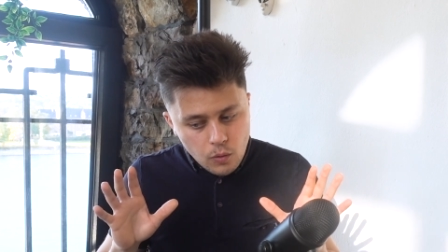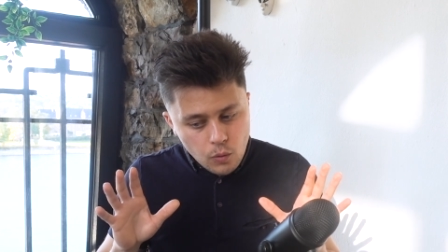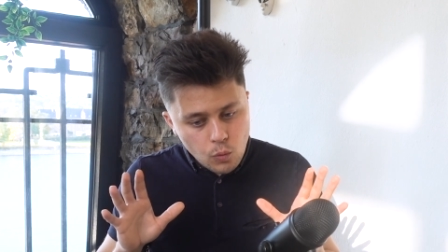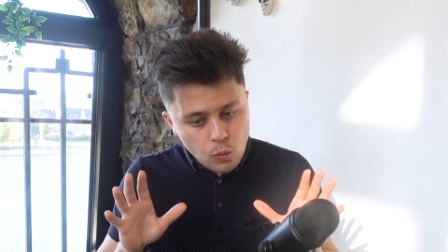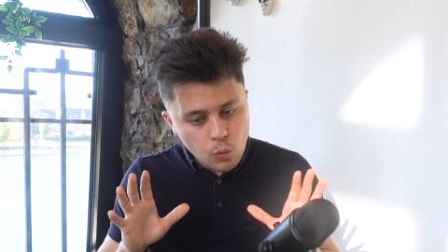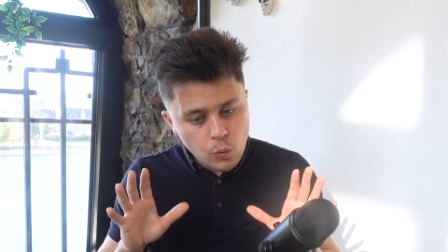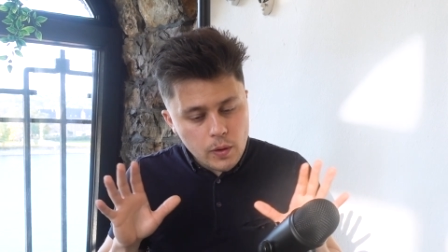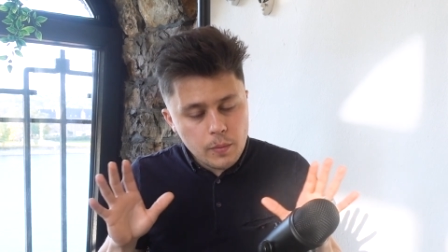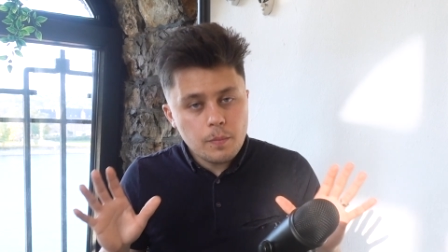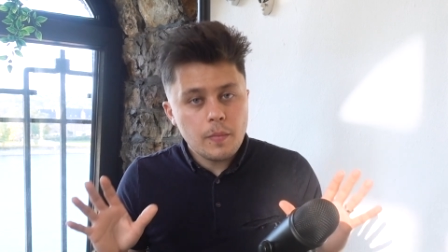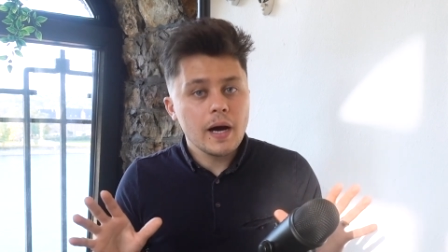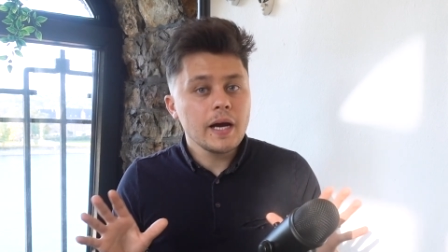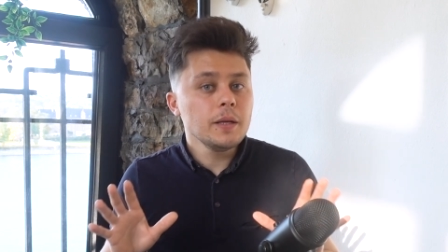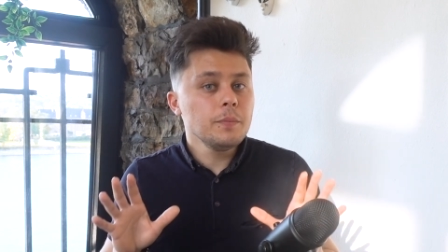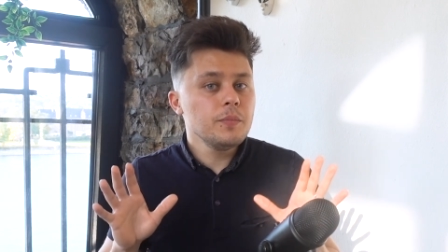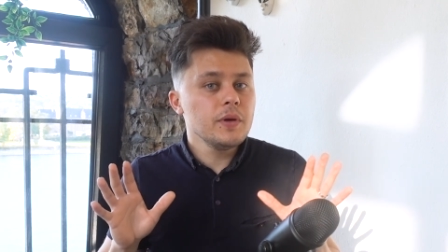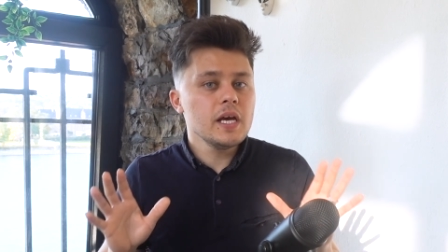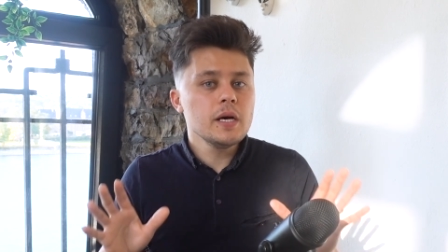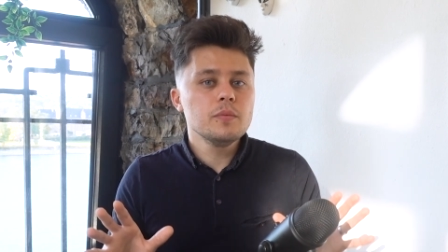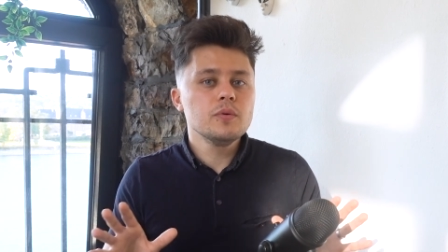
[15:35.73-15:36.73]
We might
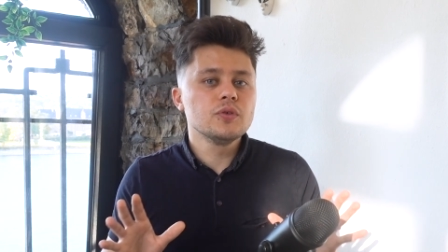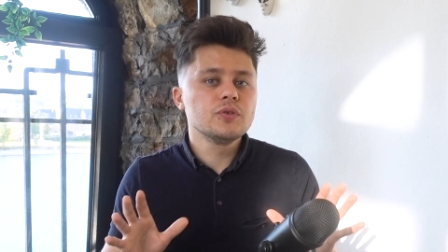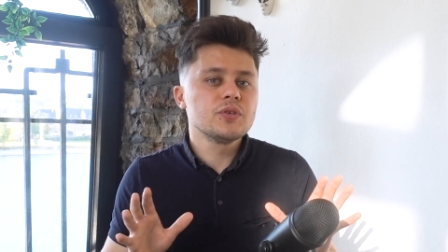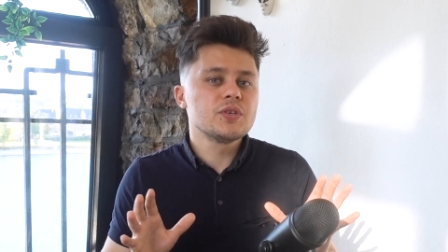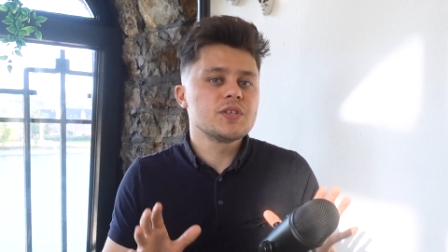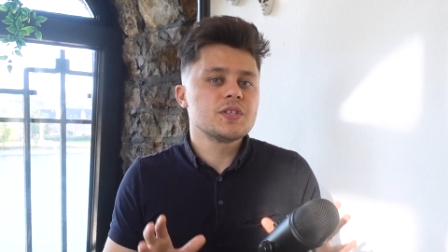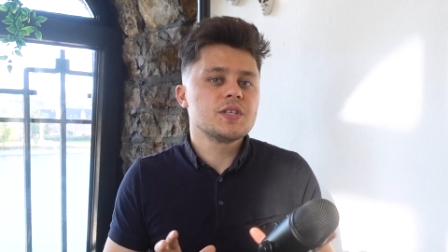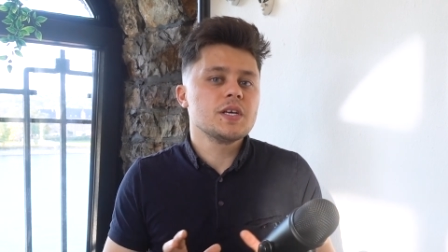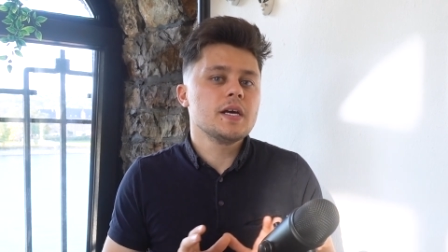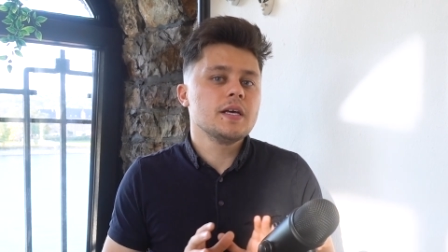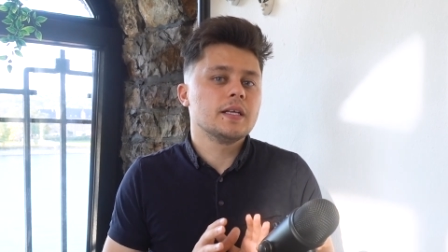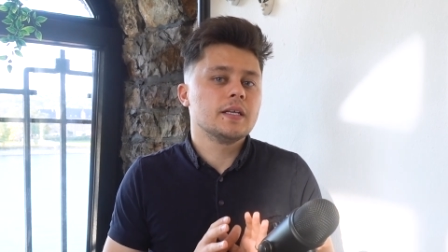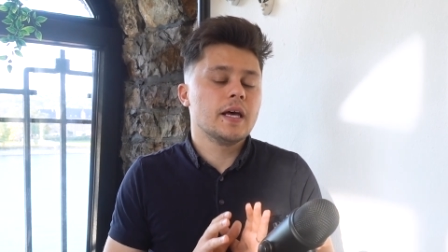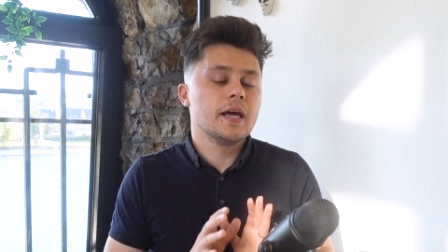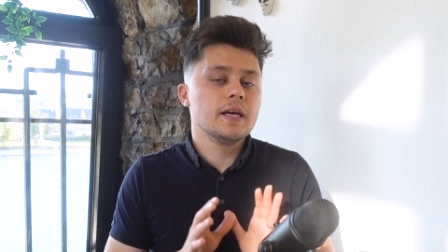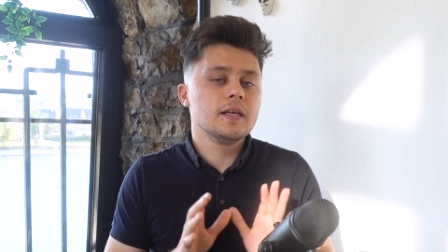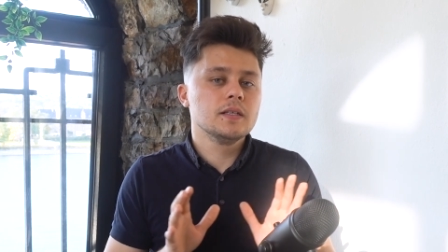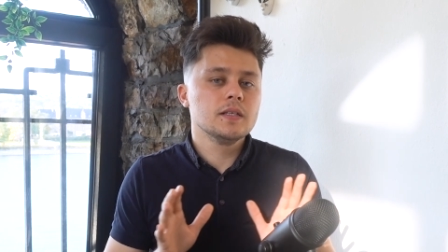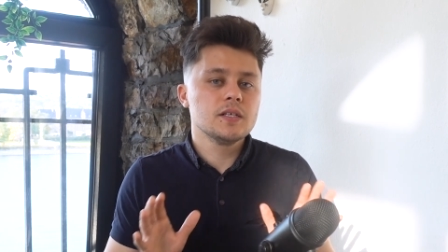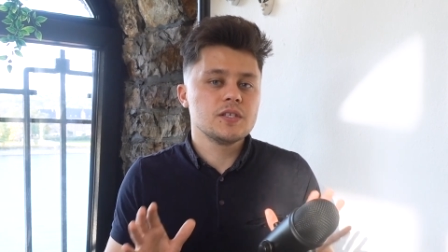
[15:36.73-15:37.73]
be able to say that,
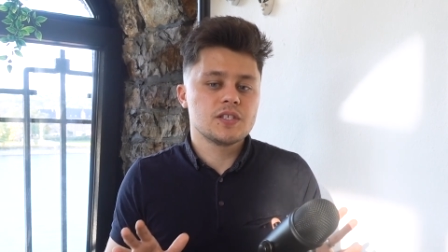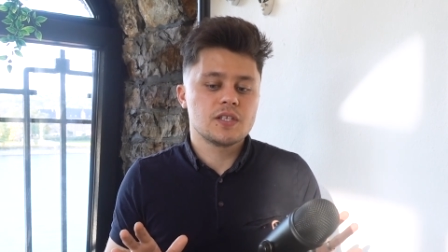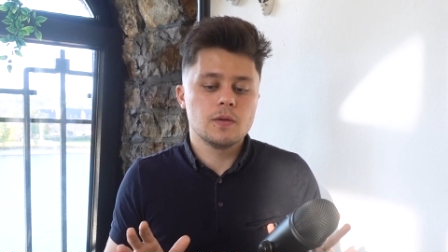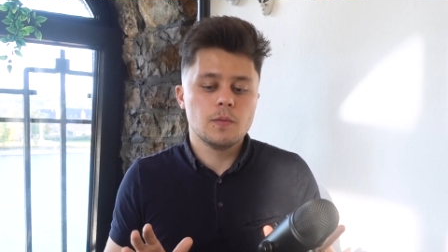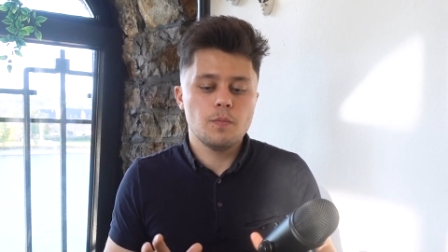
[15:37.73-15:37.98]
hey, listen,